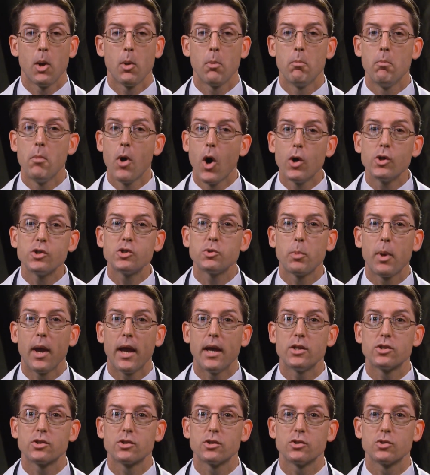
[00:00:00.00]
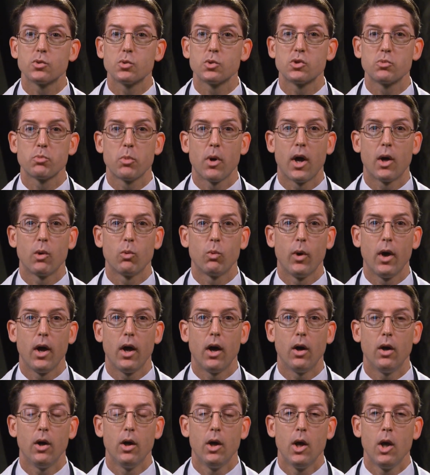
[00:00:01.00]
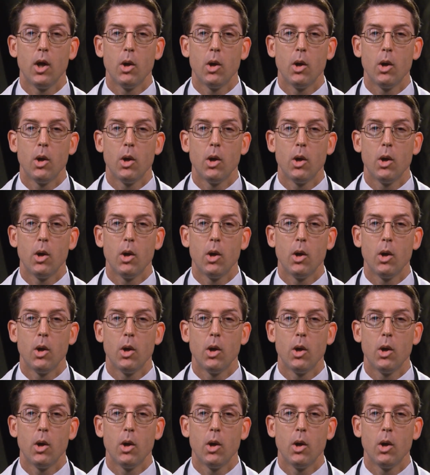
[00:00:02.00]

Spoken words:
Most patients respond well,